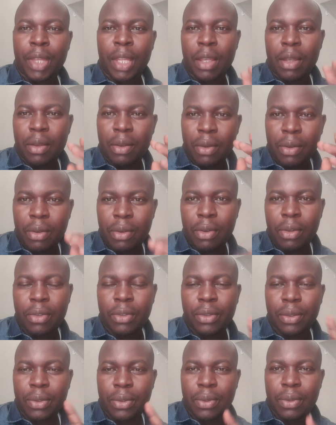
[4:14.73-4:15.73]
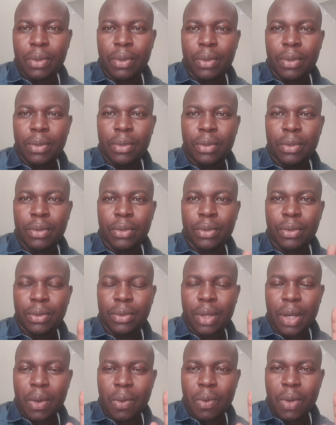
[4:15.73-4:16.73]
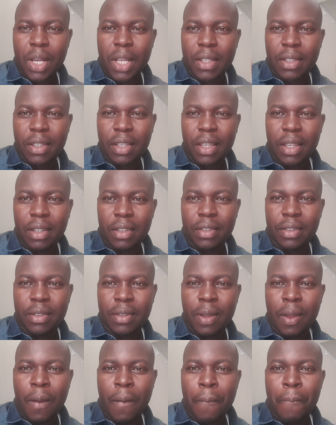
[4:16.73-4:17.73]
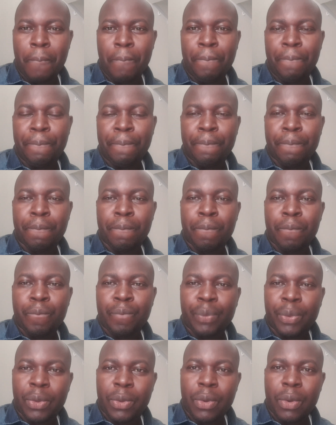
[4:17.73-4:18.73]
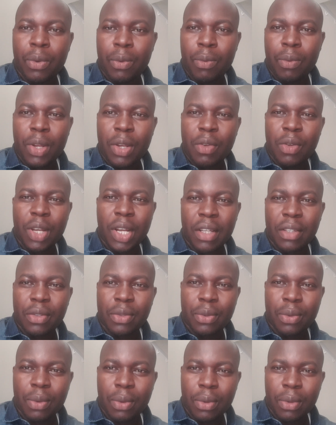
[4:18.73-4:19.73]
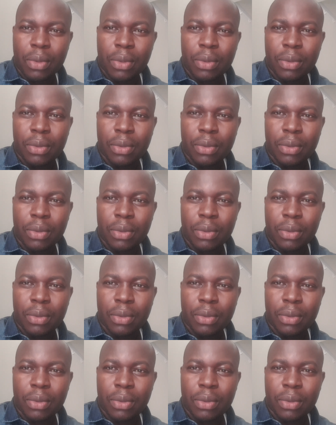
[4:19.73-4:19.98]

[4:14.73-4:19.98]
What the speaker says: You go to school to acquire skills. So when you are in school,